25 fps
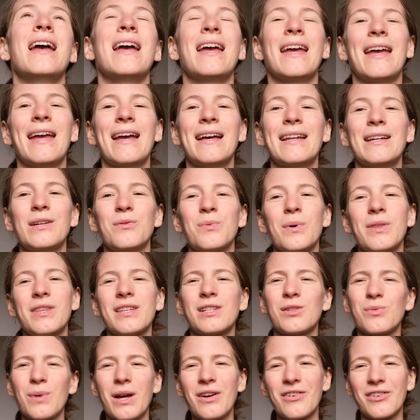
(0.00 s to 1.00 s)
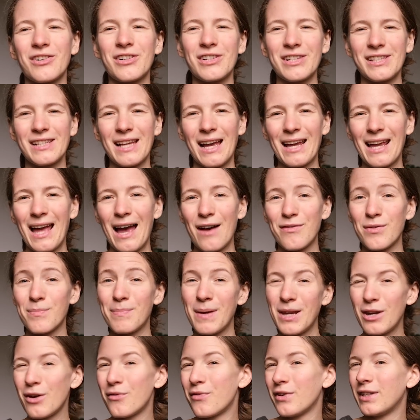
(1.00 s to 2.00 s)
And with the sweaters, I have a
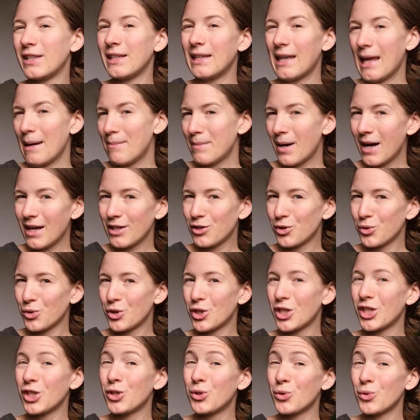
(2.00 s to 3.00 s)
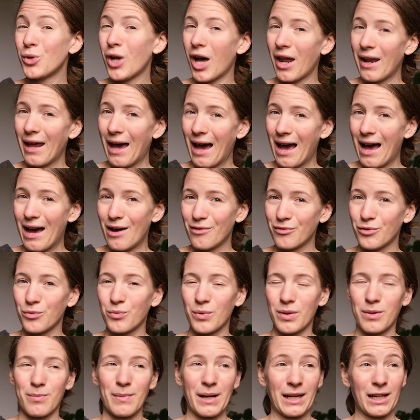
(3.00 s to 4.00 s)
bit of a dilemma I usually do not have
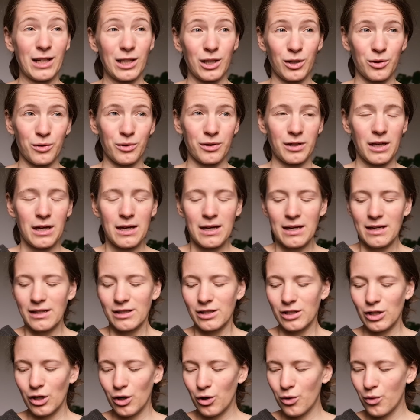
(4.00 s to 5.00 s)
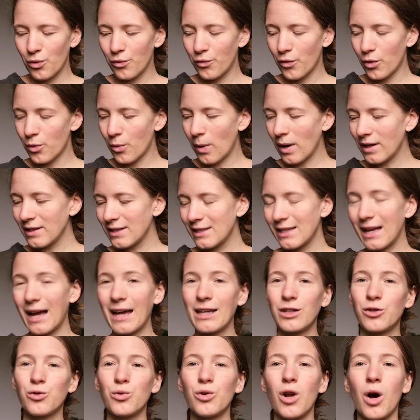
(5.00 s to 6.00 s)
with my clothes. So for once,
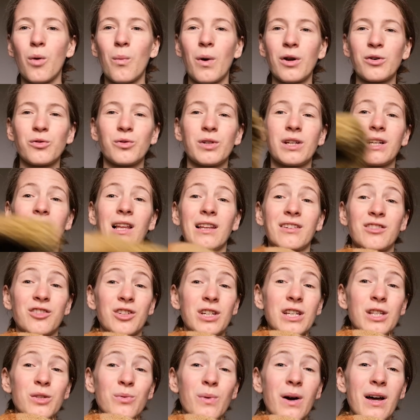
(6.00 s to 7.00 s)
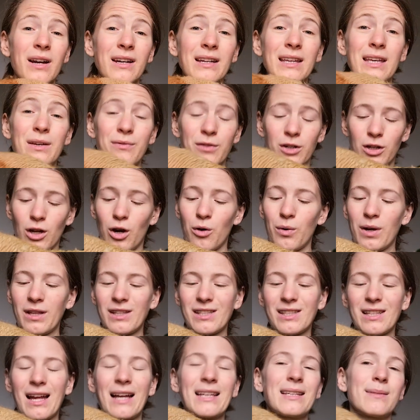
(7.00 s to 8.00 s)
I do not want to declutter this one, even though
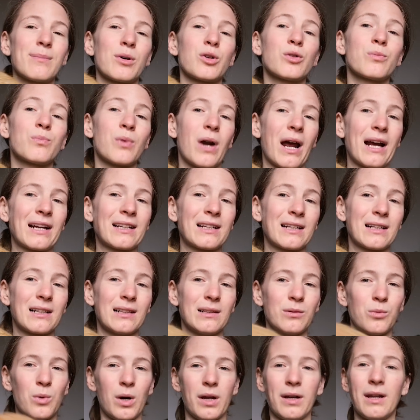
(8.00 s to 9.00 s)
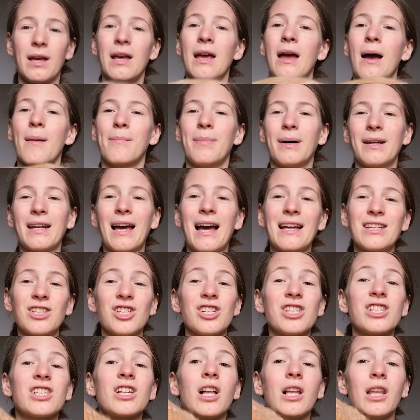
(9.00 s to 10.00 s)
it's not the most practical one. But I
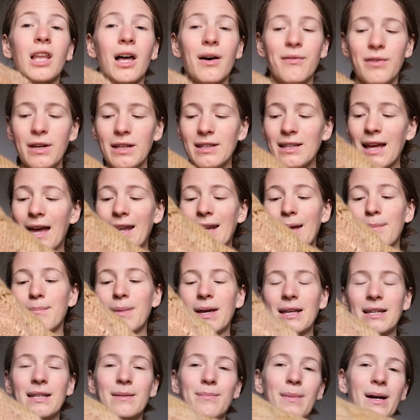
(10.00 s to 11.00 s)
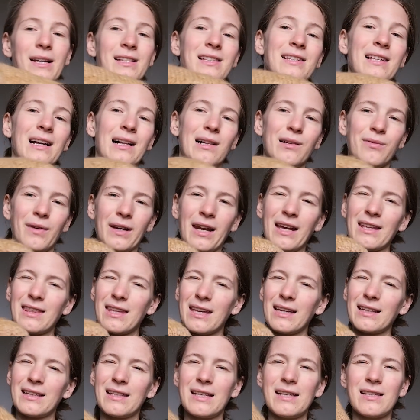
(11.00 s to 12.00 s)
just love it, and I made it myself. And I
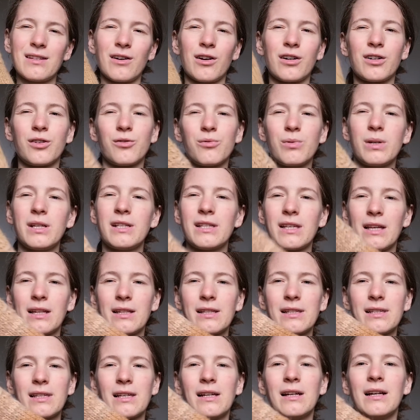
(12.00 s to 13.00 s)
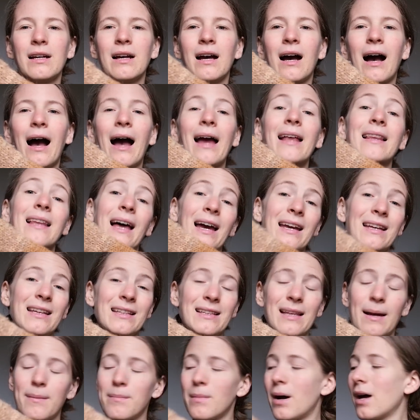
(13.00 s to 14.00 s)
think these are the reasons I like it
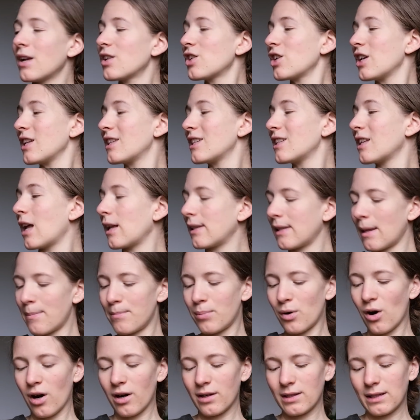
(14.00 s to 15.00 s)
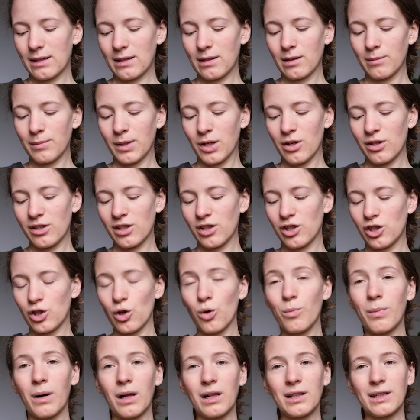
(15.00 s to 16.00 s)
that much. It's not that practical because it's
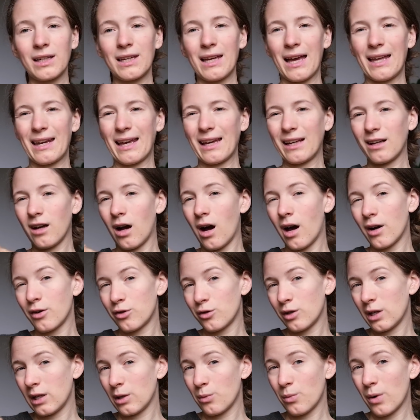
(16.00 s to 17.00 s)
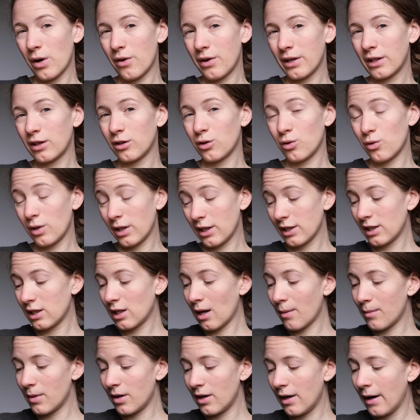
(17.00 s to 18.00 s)
so bulky and I can't really wear it during
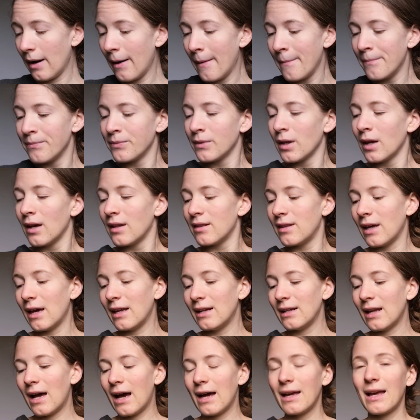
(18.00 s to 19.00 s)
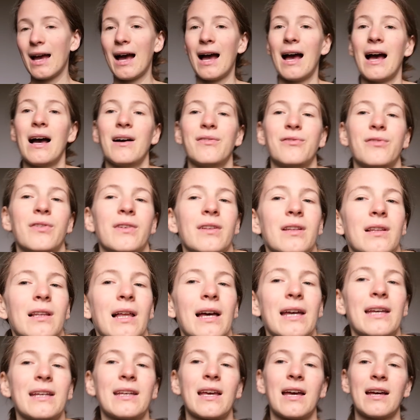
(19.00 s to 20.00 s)
summer. Then I have
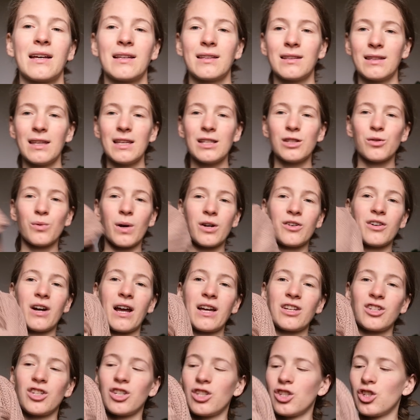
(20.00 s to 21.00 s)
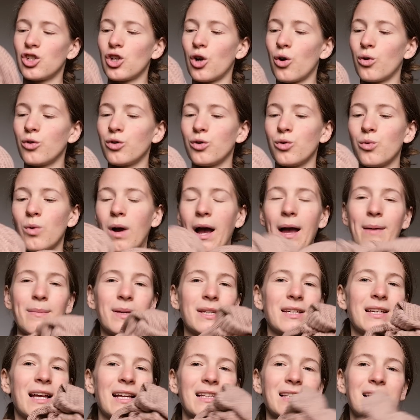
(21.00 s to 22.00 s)
like this sweater I just showed you. I
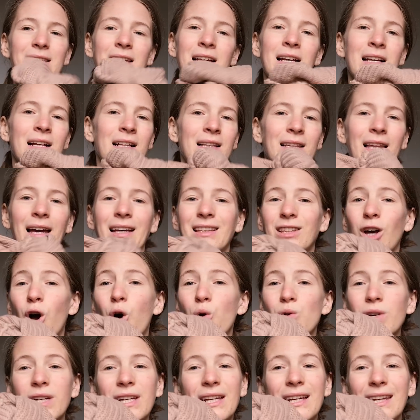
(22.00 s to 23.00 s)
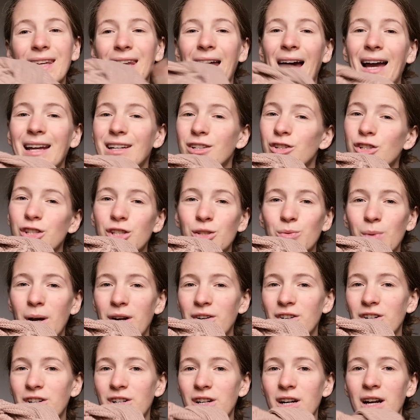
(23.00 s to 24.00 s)
mean, that's like the only lighter
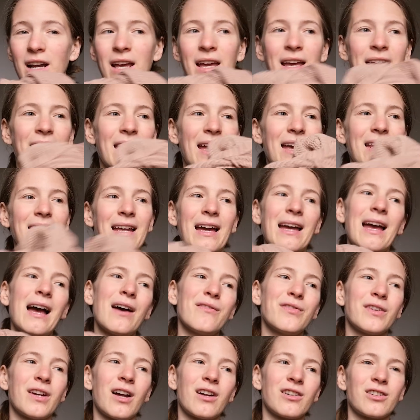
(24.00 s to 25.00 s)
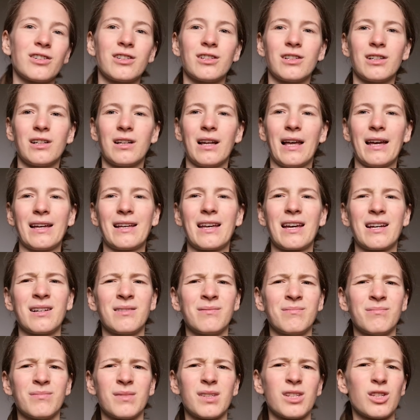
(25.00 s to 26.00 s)
sweater. And I have another like
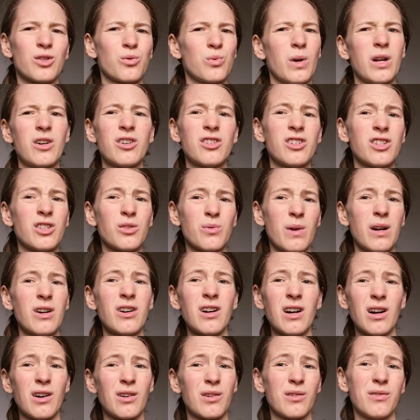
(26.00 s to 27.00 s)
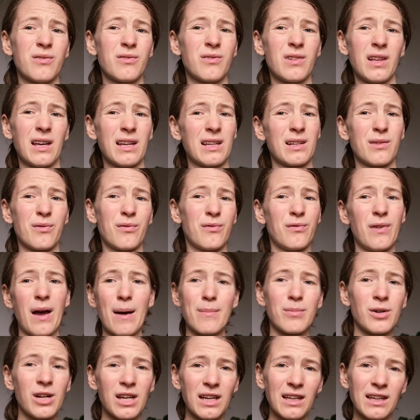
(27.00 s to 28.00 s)
sweater out of like
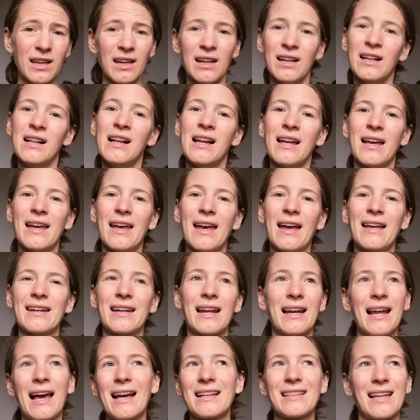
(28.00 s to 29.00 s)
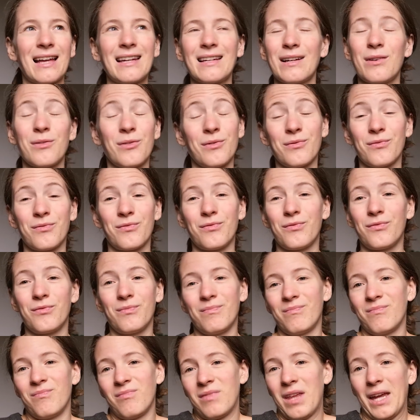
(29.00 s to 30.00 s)
fabric, and I like that
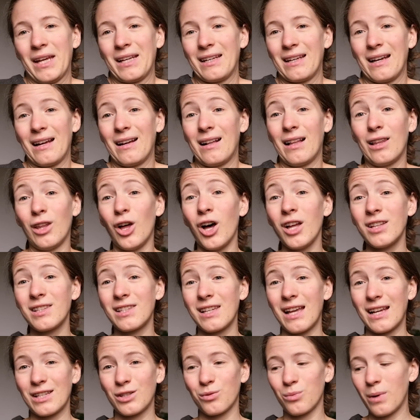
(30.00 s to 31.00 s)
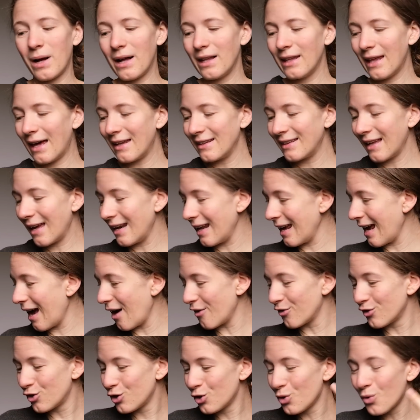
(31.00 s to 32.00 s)
like a lot as well. And then I
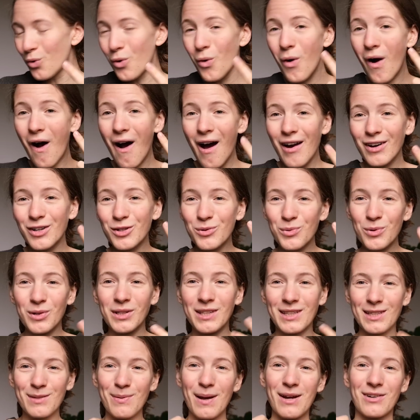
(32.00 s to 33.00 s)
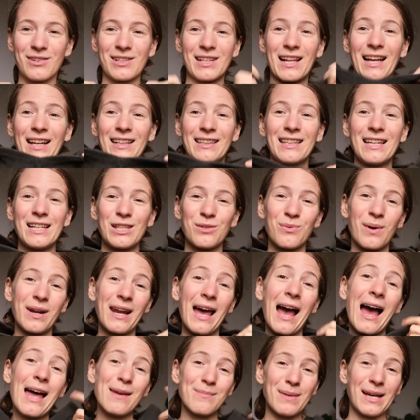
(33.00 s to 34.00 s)
have 2 other woolen sweaters, like this one
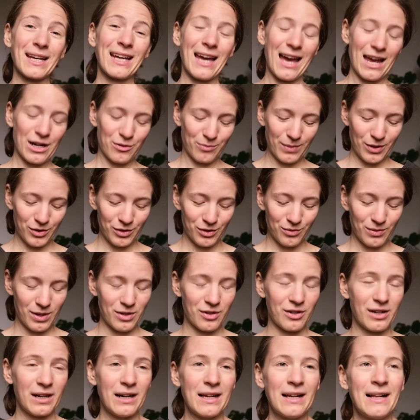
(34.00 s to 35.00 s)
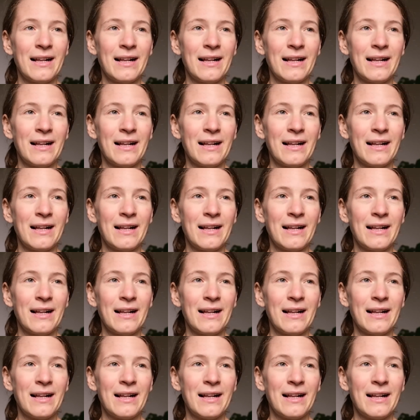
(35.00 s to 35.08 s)
and my cashmere sweater.